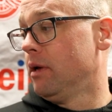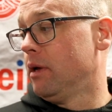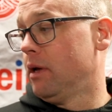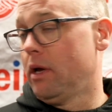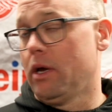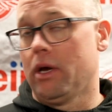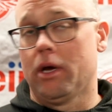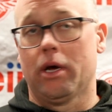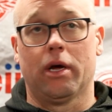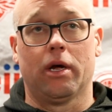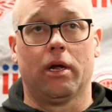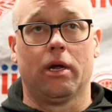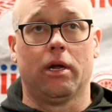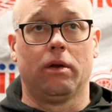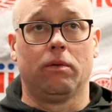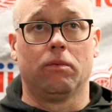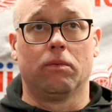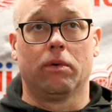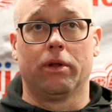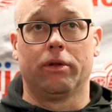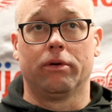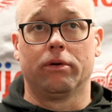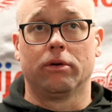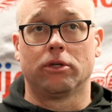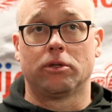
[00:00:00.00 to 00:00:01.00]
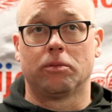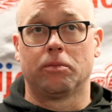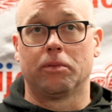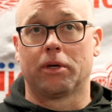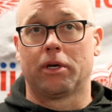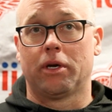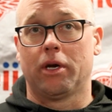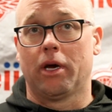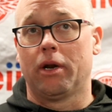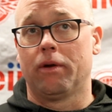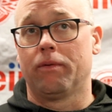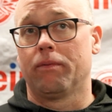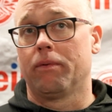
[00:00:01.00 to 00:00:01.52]
And whether it's
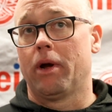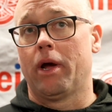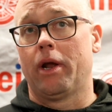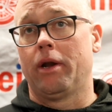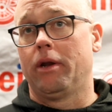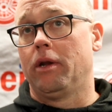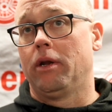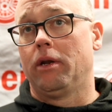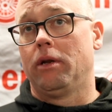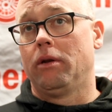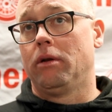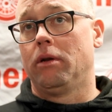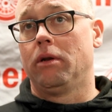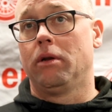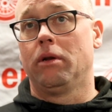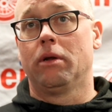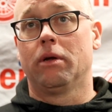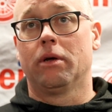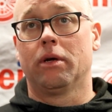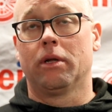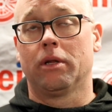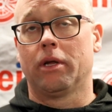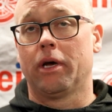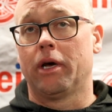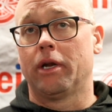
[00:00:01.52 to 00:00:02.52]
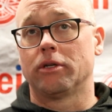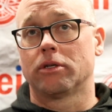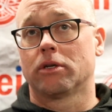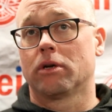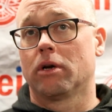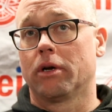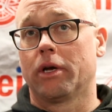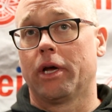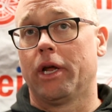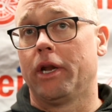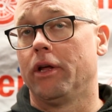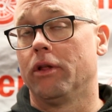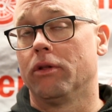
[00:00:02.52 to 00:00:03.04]
McKinnon, Rantanen,
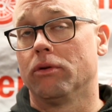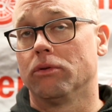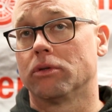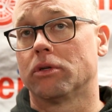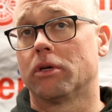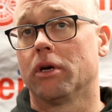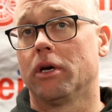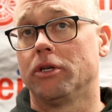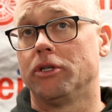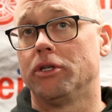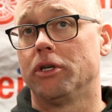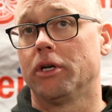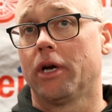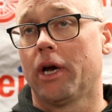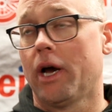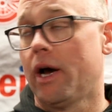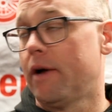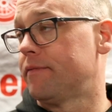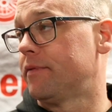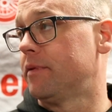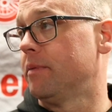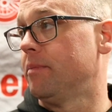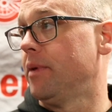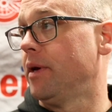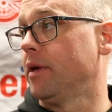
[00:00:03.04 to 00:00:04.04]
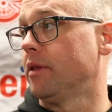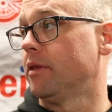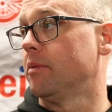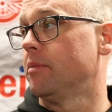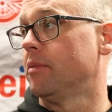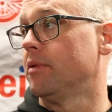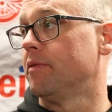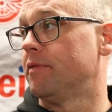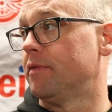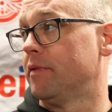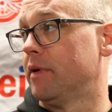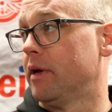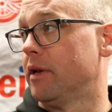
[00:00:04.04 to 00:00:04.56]
Landeskog, any of those guys, you have to make them
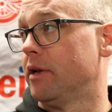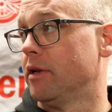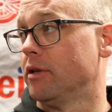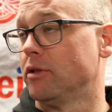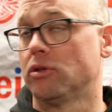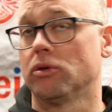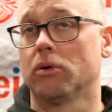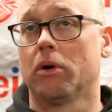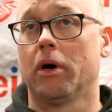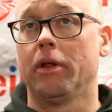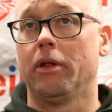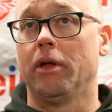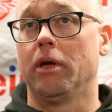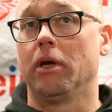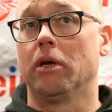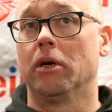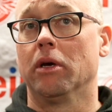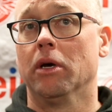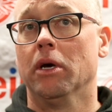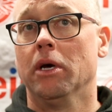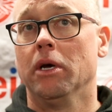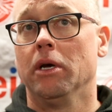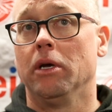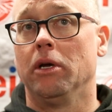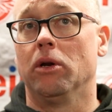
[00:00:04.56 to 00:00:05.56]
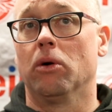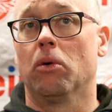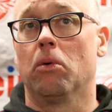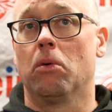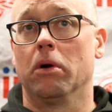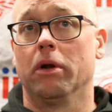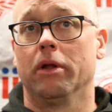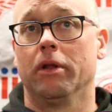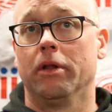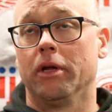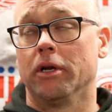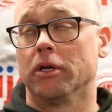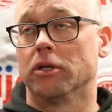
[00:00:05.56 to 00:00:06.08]
defend. And so I think, you know,
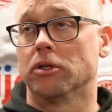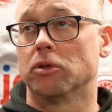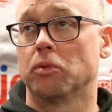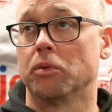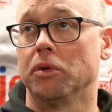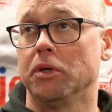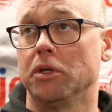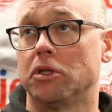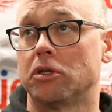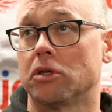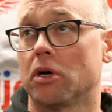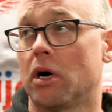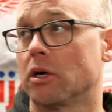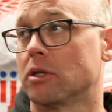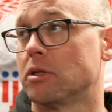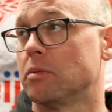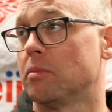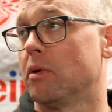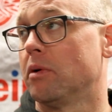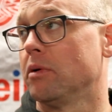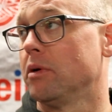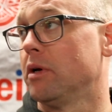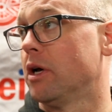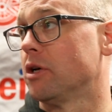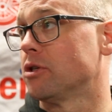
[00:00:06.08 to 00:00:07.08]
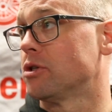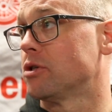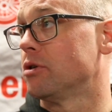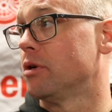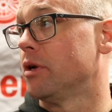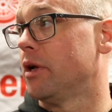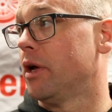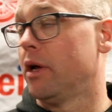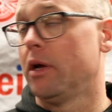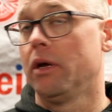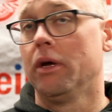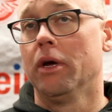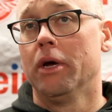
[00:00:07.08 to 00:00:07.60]
one of the things we talked about
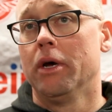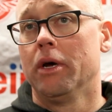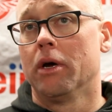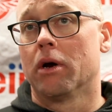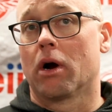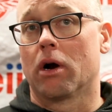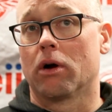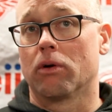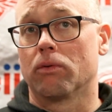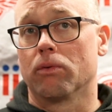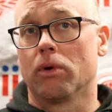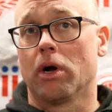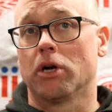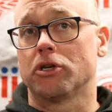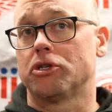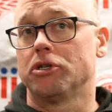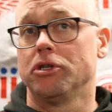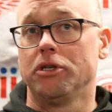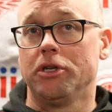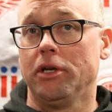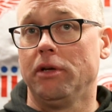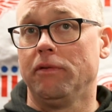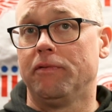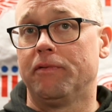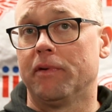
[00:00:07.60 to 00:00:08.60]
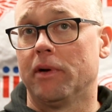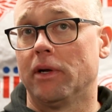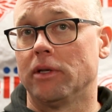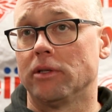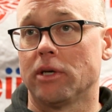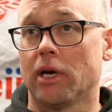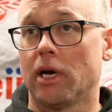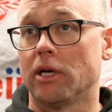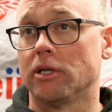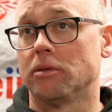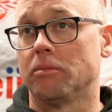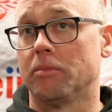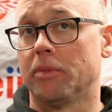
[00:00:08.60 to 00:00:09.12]
yesterday, our rush
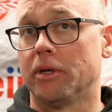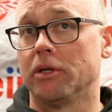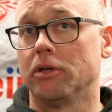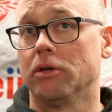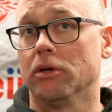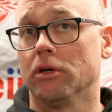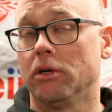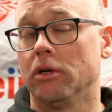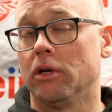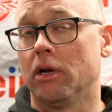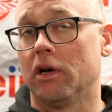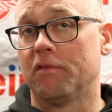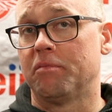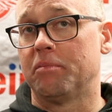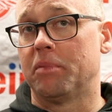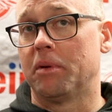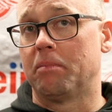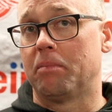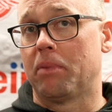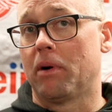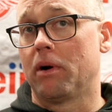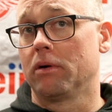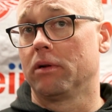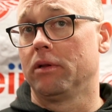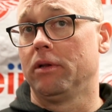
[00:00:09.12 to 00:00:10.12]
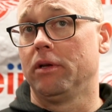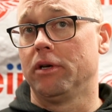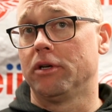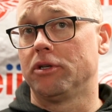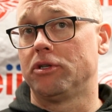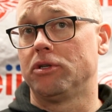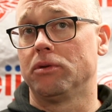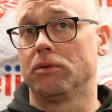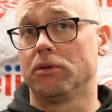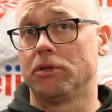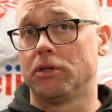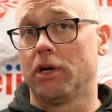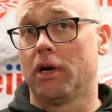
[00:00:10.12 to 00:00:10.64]
defense hasn't been good enough, but part of the
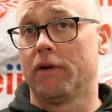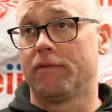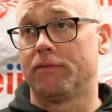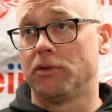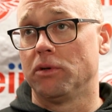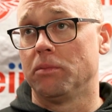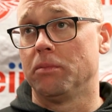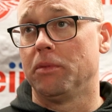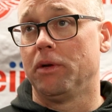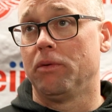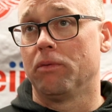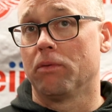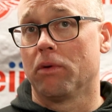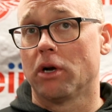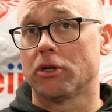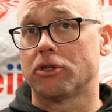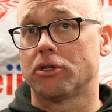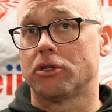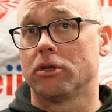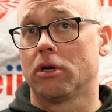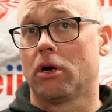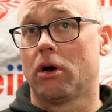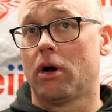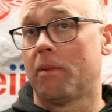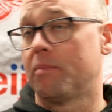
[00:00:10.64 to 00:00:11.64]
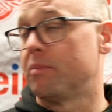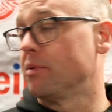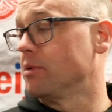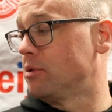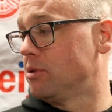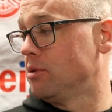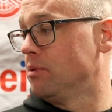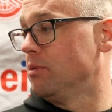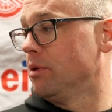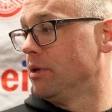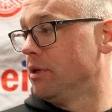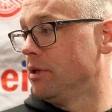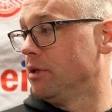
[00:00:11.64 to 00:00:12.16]
issue is you have too many rush
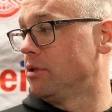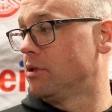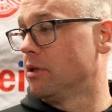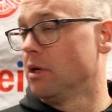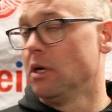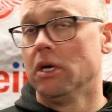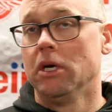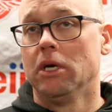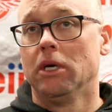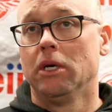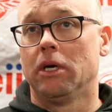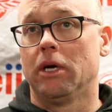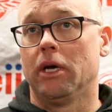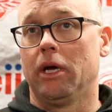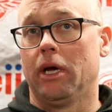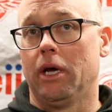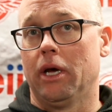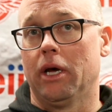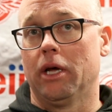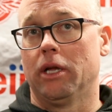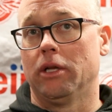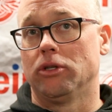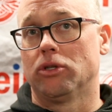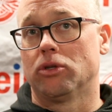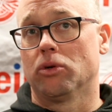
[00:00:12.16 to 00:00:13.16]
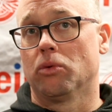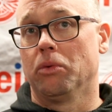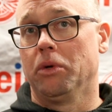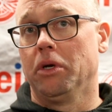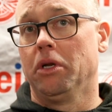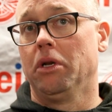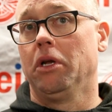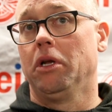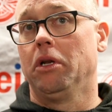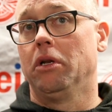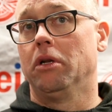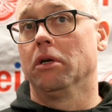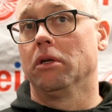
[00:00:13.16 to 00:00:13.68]
opportunities. And so
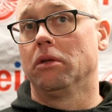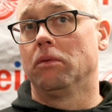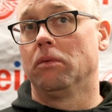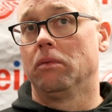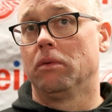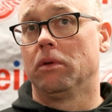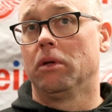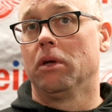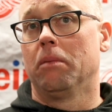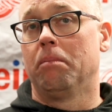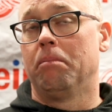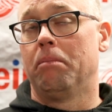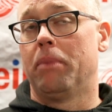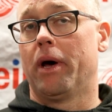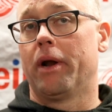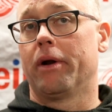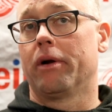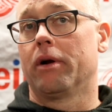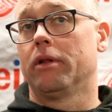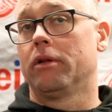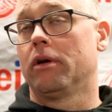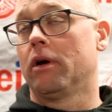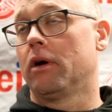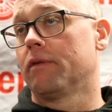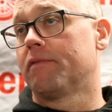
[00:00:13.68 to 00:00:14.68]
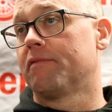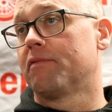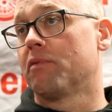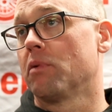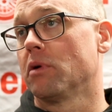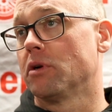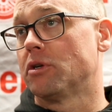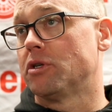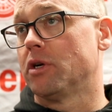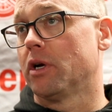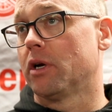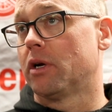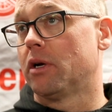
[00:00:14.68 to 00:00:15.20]
we need to get better on our
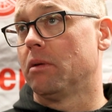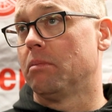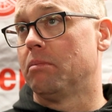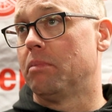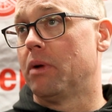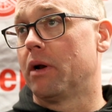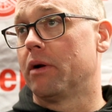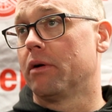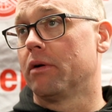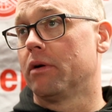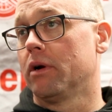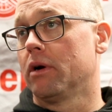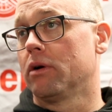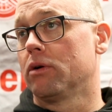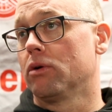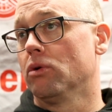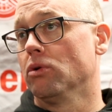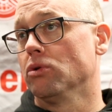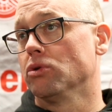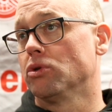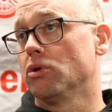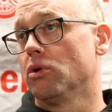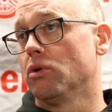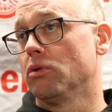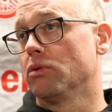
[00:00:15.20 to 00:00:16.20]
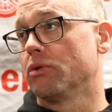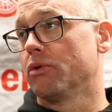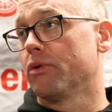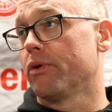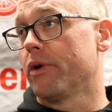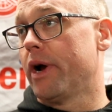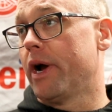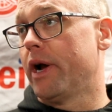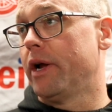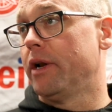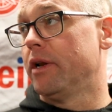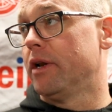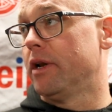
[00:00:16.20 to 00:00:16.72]
forecheck, get better in our ozone
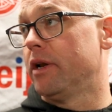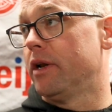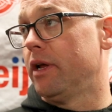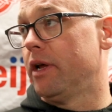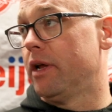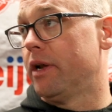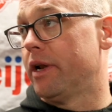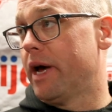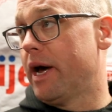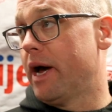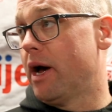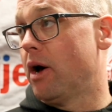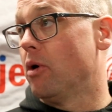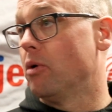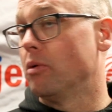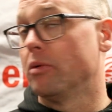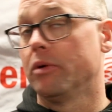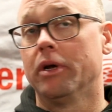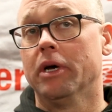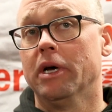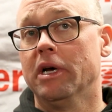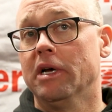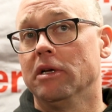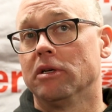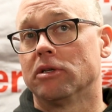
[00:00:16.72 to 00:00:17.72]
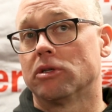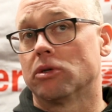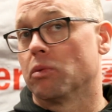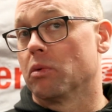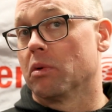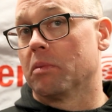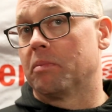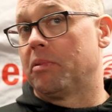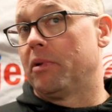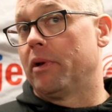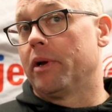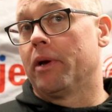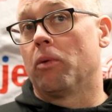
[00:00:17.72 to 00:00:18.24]
grind and hound, so
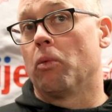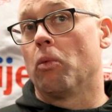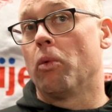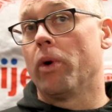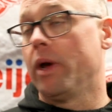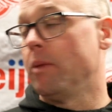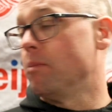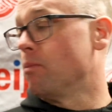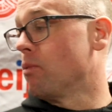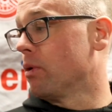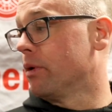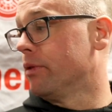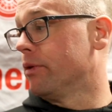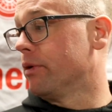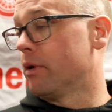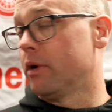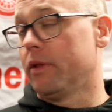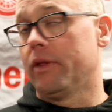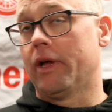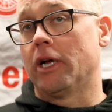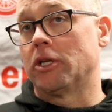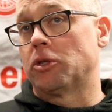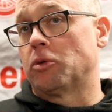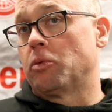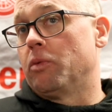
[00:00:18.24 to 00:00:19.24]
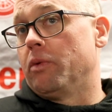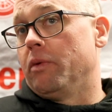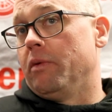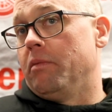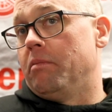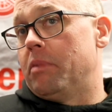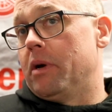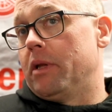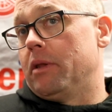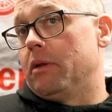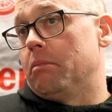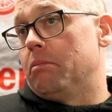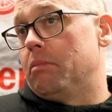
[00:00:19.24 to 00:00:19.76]
we're playing way more in there. And that's when
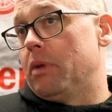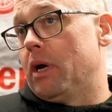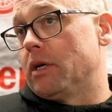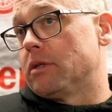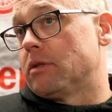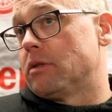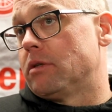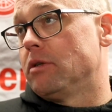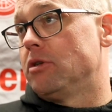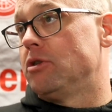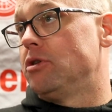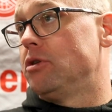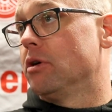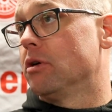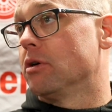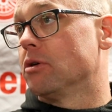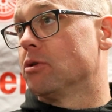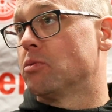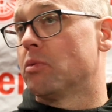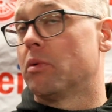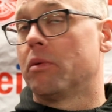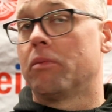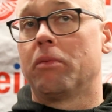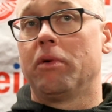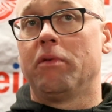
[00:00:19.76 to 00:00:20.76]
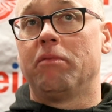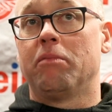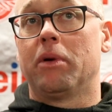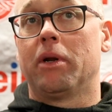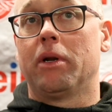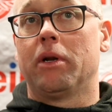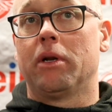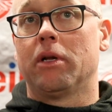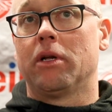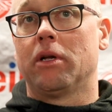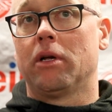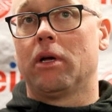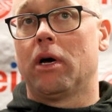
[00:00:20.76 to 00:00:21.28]
we've been the best this year, is when we've
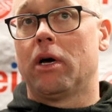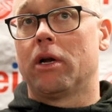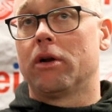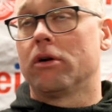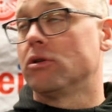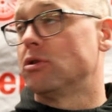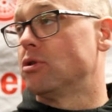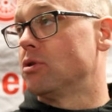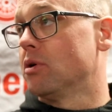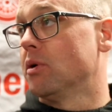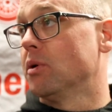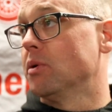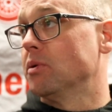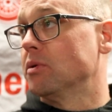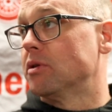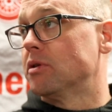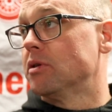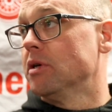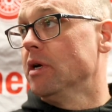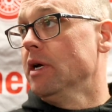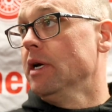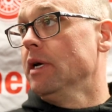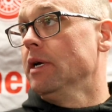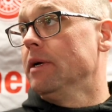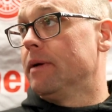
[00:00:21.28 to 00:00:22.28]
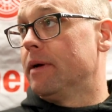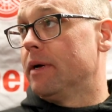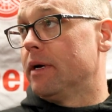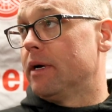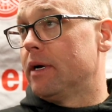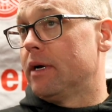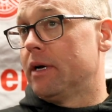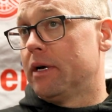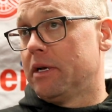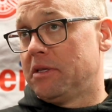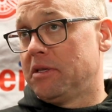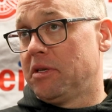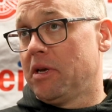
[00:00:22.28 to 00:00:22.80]
been on our toes
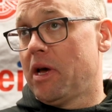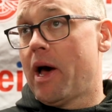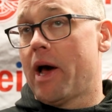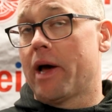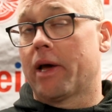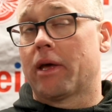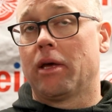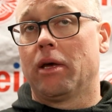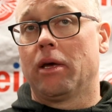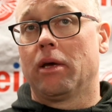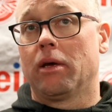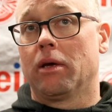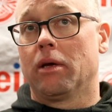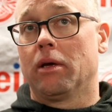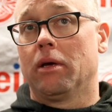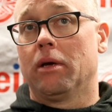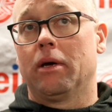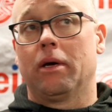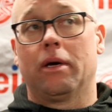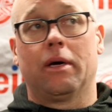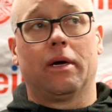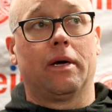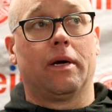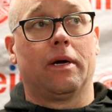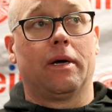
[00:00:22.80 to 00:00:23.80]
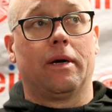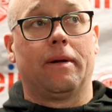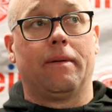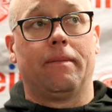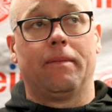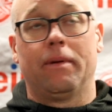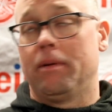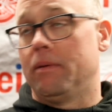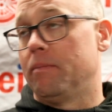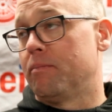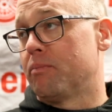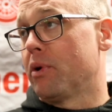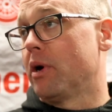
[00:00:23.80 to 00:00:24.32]
attacking
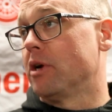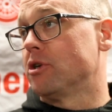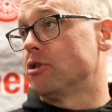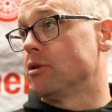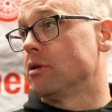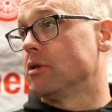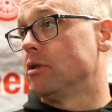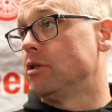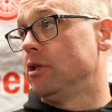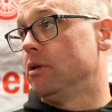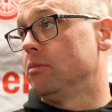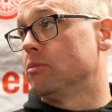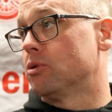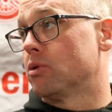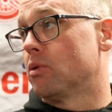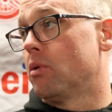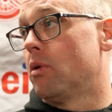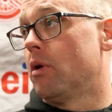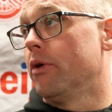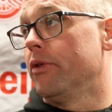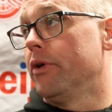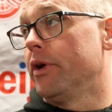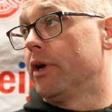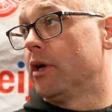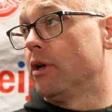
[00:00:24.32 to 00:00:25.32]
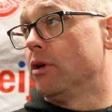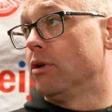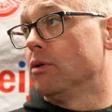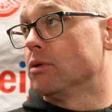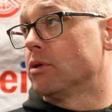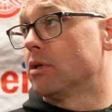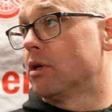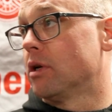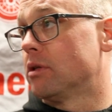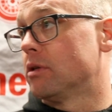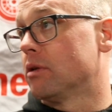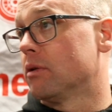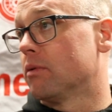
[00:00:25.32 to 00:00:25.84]
and pressuring teams, so all they can do
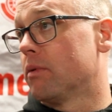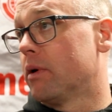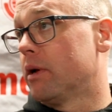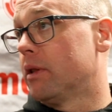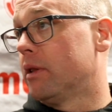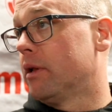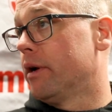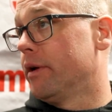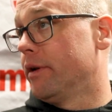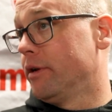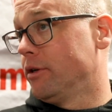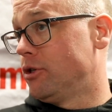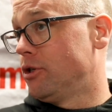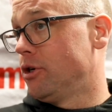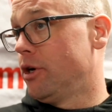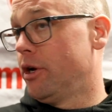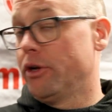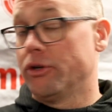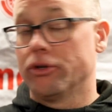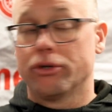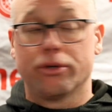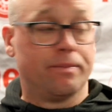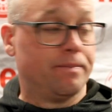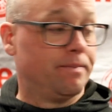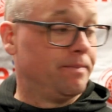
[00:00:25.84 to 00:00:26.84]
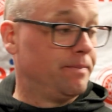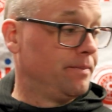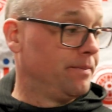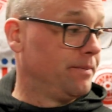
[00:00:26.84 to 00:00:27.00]
is get to the red line and change.